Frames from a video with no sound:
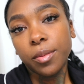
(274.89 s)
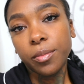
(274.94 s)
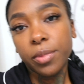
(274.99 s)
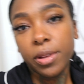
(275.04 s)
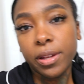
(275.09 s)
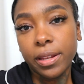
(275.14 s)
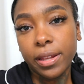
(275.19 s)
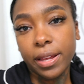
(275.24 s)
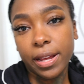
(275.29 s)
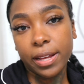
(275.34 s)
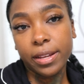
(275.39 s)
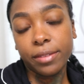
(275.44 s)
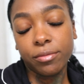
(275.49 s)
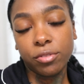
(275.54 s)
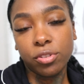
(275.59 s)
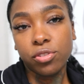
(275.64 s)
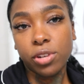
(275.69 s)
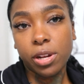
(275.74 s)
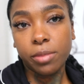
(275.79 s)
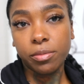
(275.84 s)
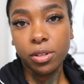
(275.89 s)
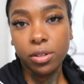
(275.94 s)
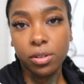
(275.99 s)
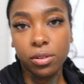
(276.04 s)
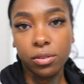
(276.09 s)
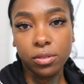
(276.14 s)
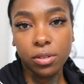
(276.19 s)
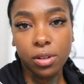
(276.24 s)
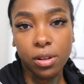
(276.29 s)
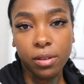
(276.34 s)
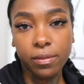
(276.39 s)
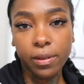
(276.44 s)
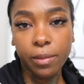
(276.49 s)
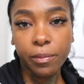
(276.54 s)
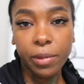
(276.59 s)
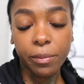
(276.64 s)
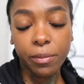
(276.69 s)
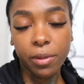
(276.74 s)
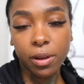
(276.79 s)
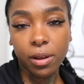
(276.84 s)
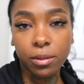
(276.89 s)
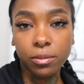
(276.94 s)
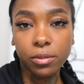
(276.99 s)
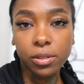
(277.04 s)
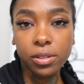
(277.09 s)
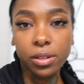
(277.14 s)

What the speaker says: but I have to drop the girls off at my mom's,